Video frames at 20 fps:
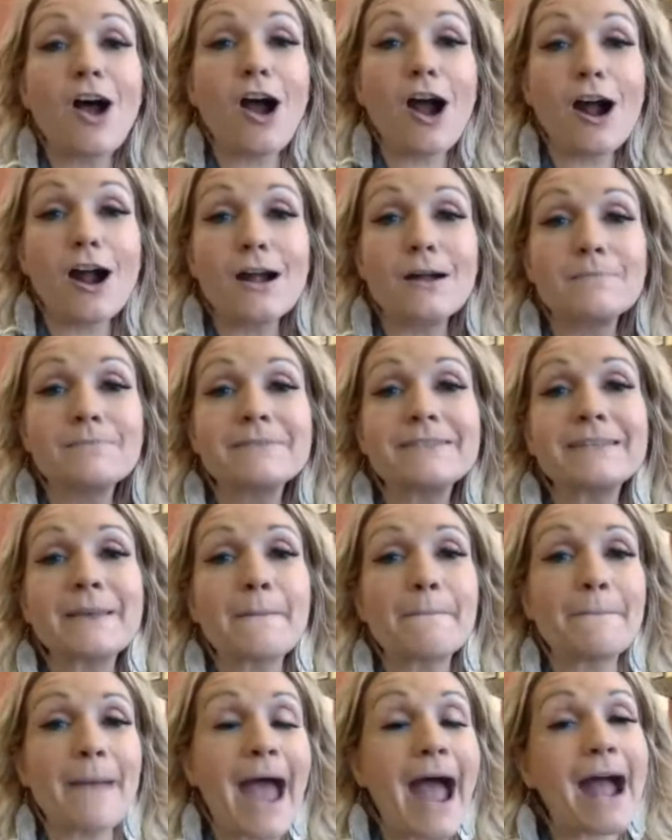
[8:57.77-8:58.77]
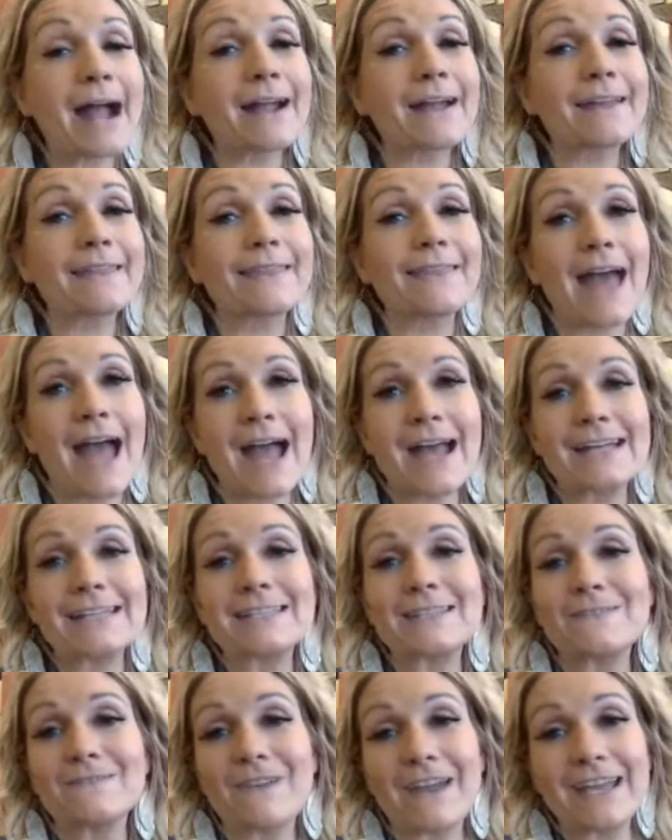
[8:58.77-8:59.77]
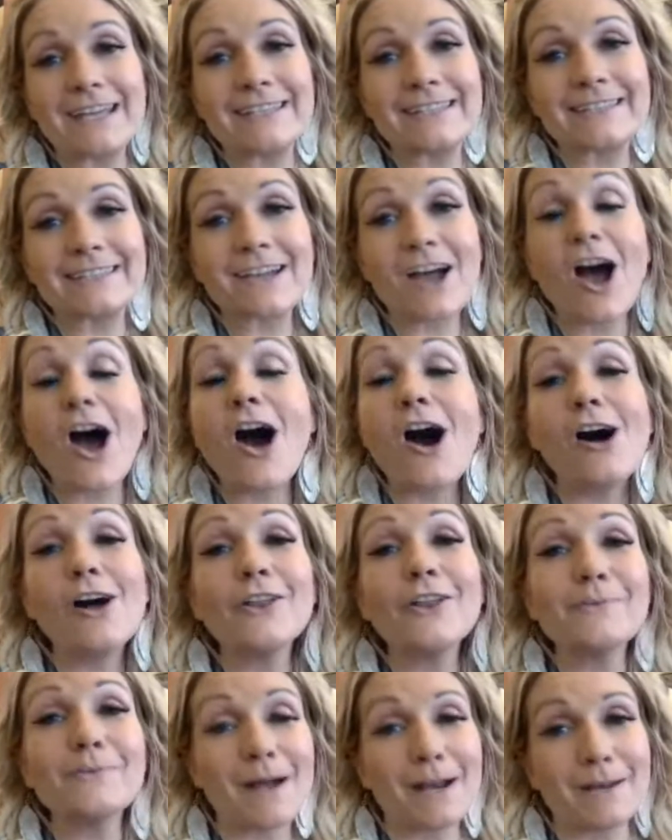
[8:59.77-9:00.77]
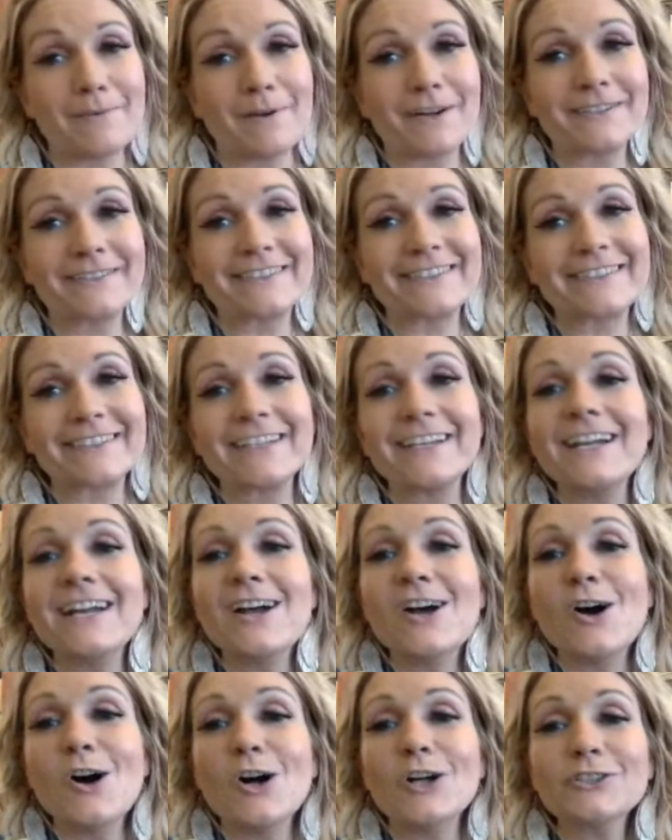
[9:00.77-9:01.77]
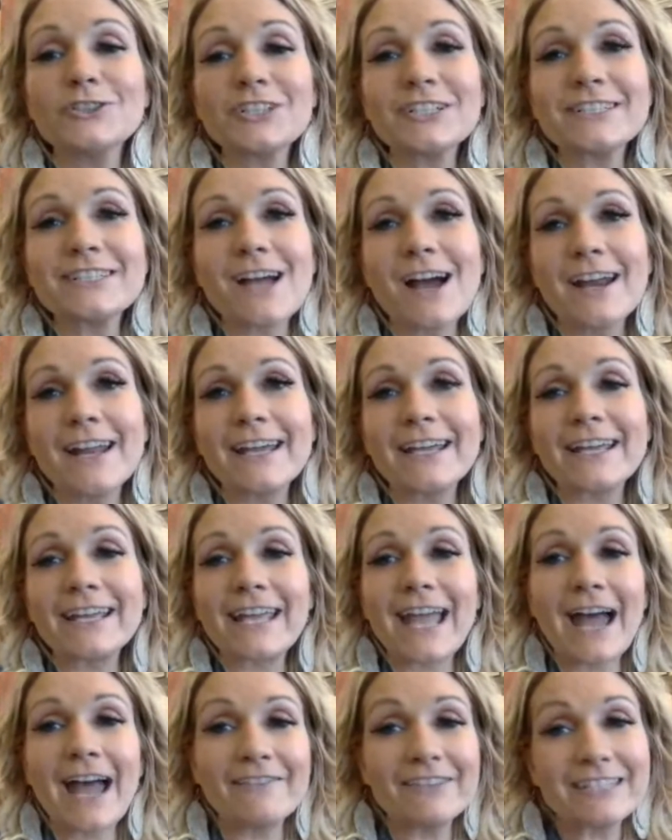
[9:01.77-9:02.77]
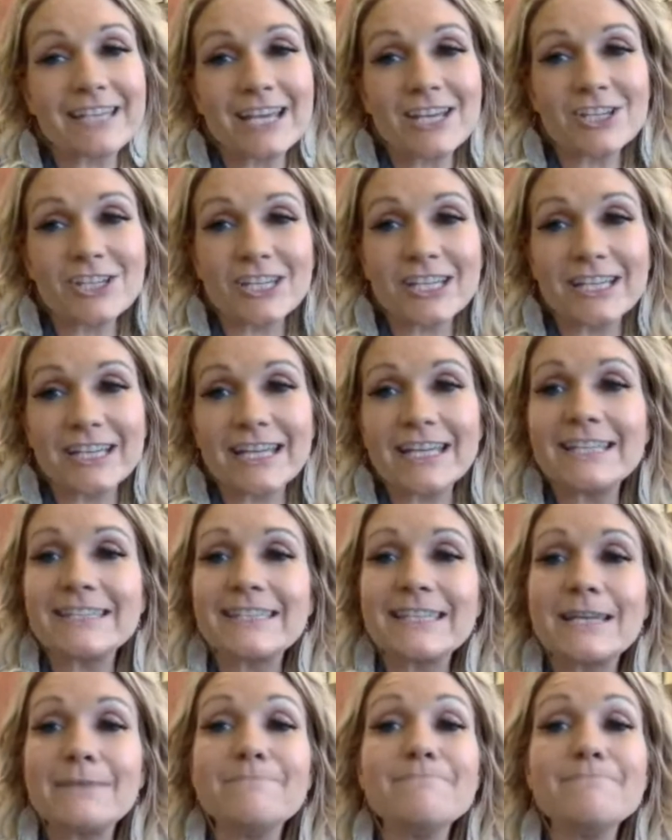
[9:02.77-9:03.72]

arms, back, thighs, face, all the body parts. Ultrasonic cavitation is an